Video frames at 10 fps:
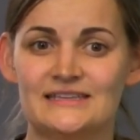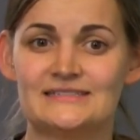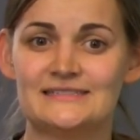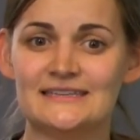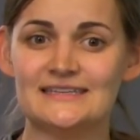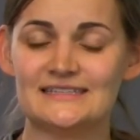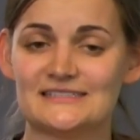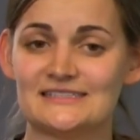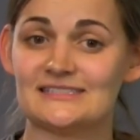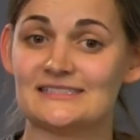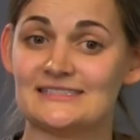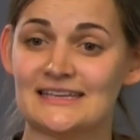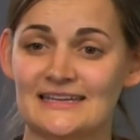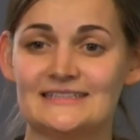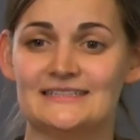Sie ist
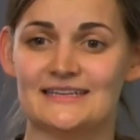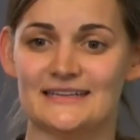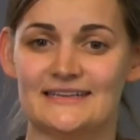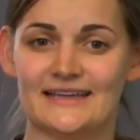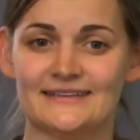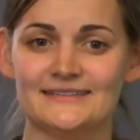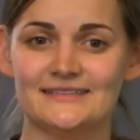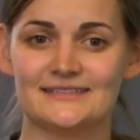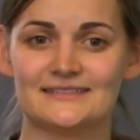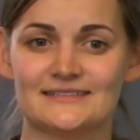sehr intelligent.